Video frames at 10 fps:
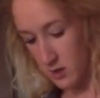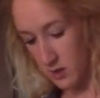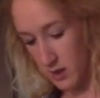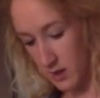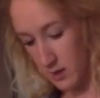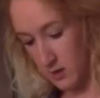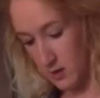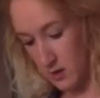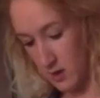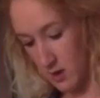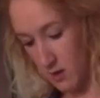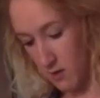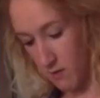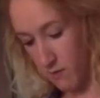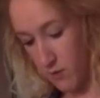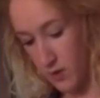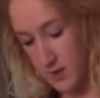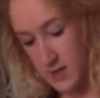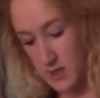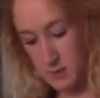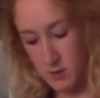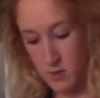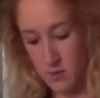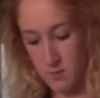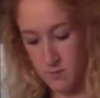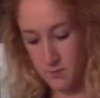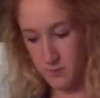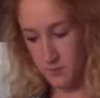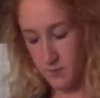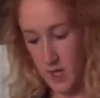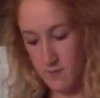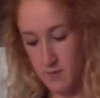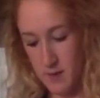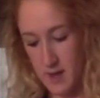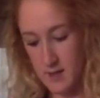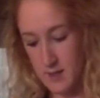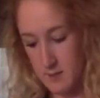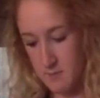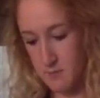like 1/4 teaspoon of the paste.